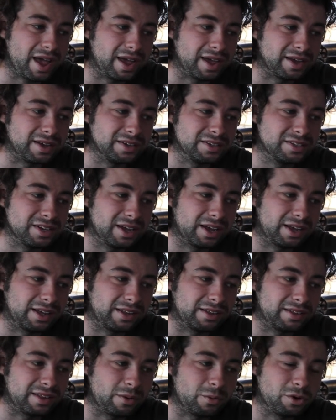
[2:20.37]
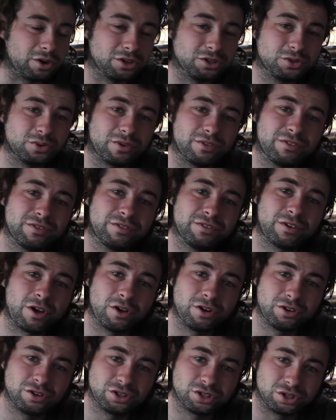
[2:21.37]
and they wanted to do a
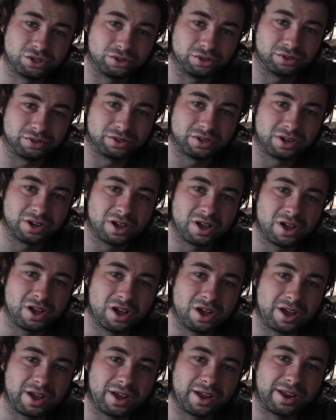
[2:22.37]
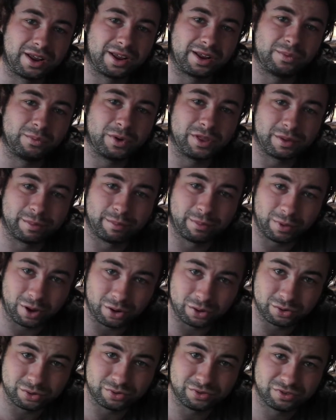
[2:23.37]
photo shoot with a
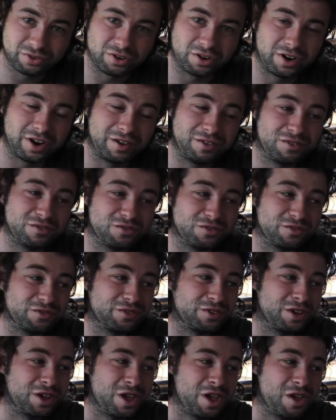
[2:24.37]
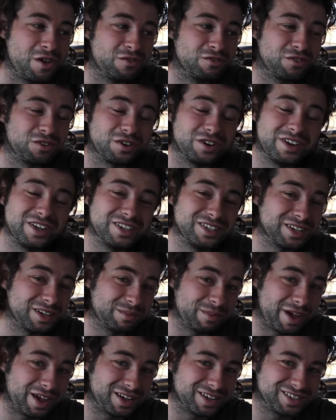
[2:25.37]
model for a
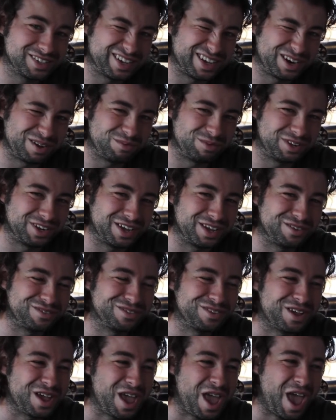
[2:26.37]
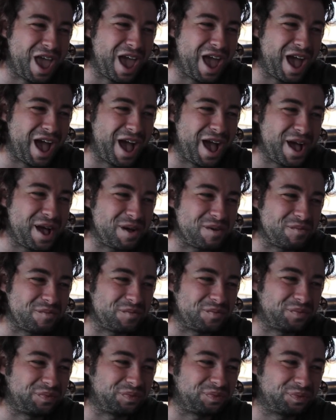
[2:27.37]
knitting magazine, I believe,
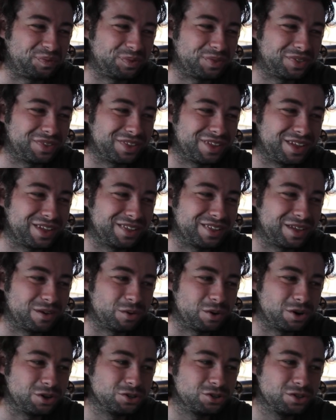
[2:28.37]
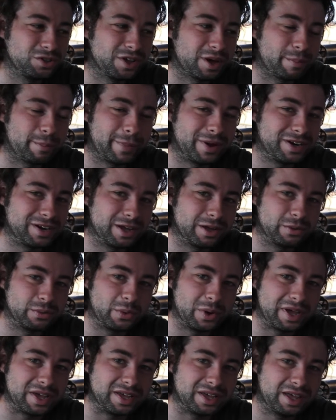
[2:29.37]
and they want to do that
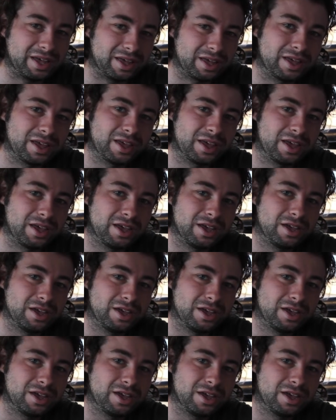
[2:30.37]
Monday week.